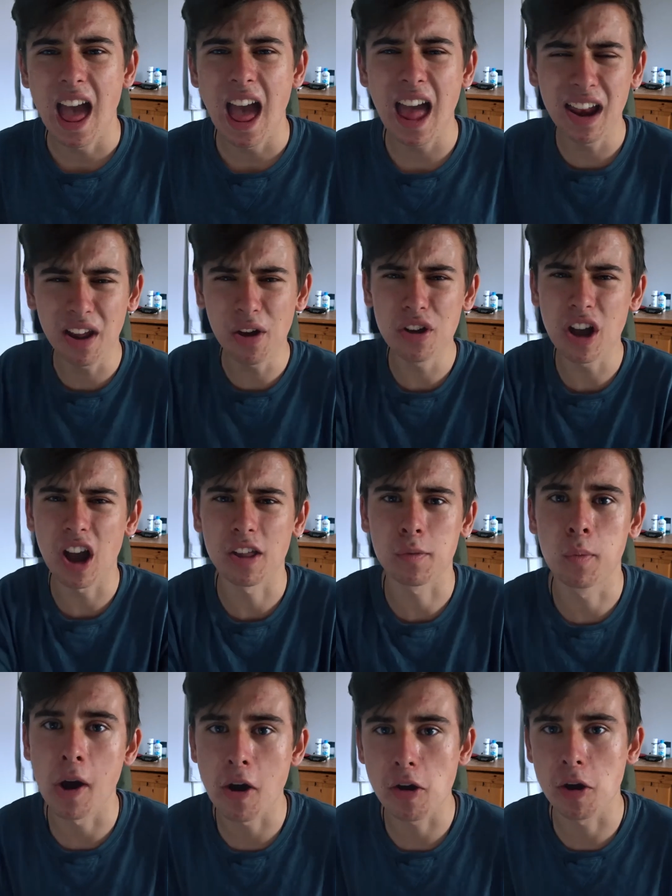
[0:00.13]
Hello guys,
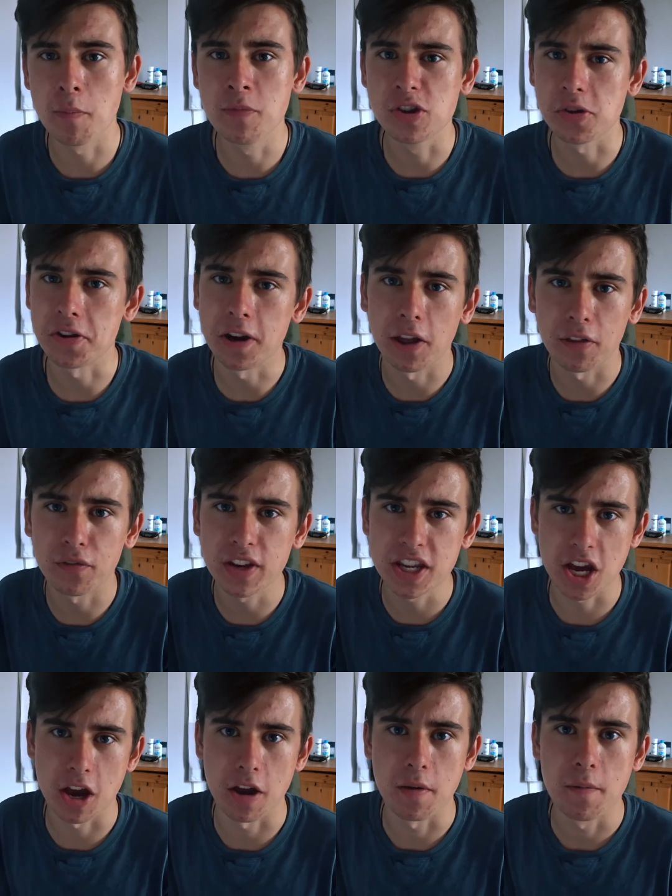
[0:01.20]
welcome to another
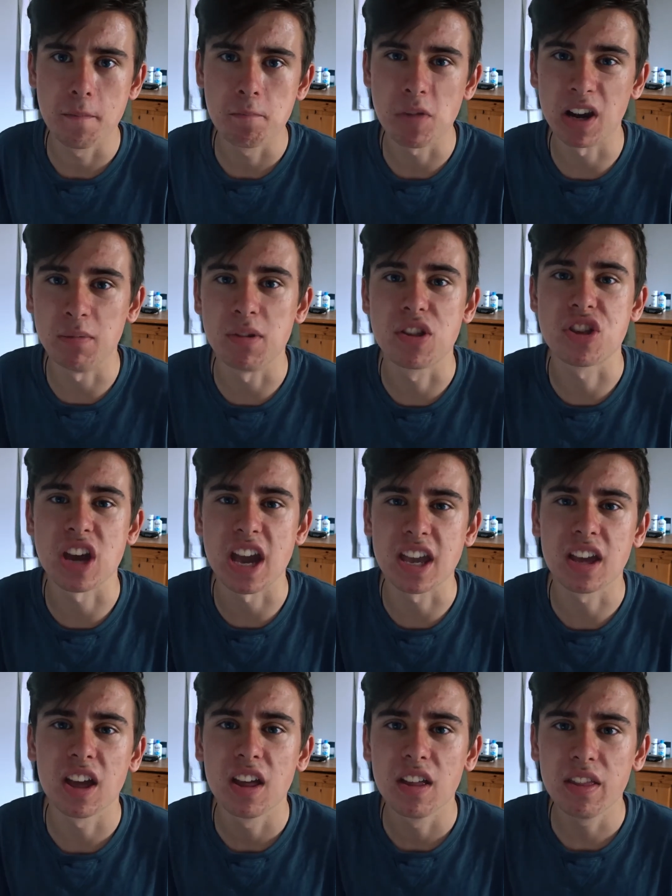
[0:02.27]
video. My name is Jake,
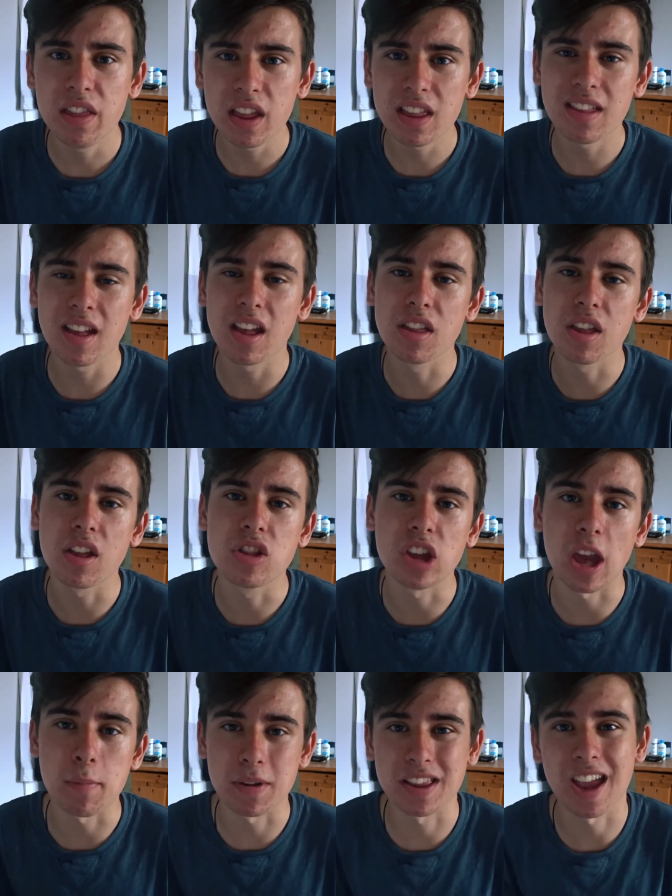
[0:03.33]
this is
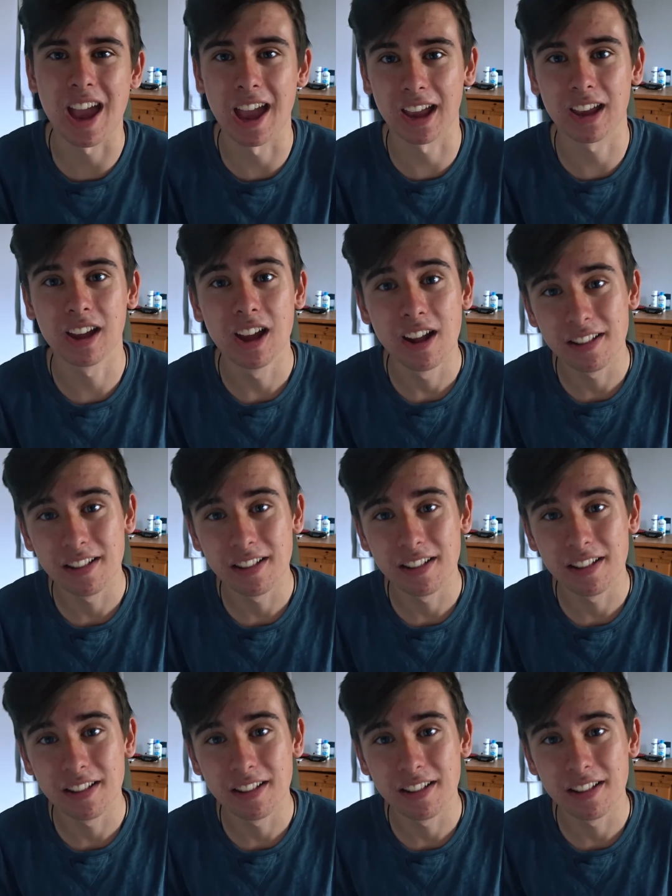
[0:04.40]
J B Tech.